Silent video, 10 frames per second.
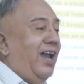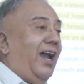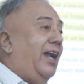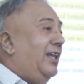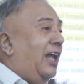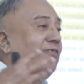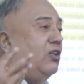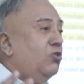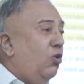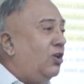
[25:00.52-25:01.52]
and there
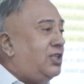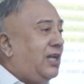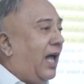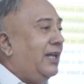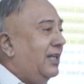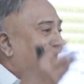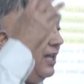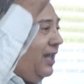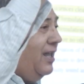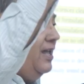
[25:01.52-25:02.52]
was no star in
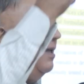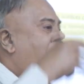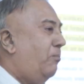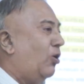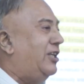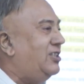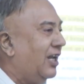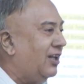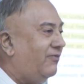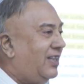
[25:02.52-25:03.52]
the
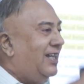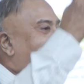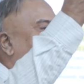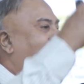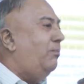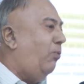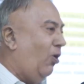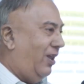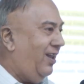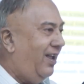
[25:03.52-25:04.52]
position of celestial
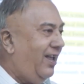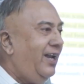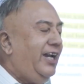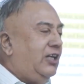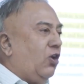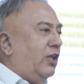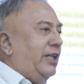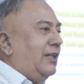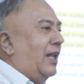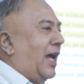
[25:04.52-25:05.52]
pole. It's
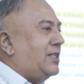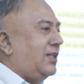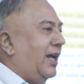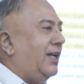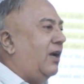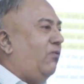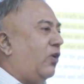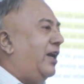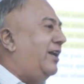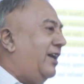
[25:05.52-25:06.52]
only in the last 300,
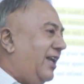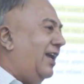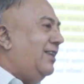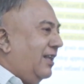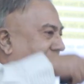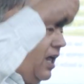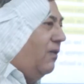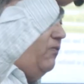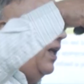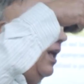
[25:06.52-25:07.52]
400 years, this
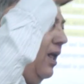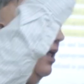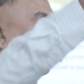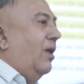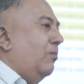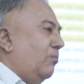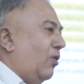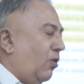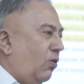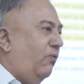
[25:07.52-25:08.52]
Alpha
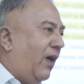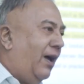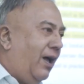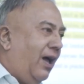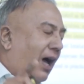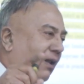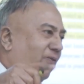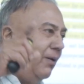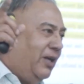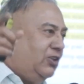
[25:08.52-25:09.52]

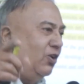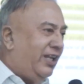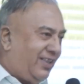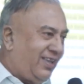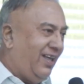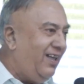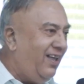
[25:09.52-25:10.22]
Minoris,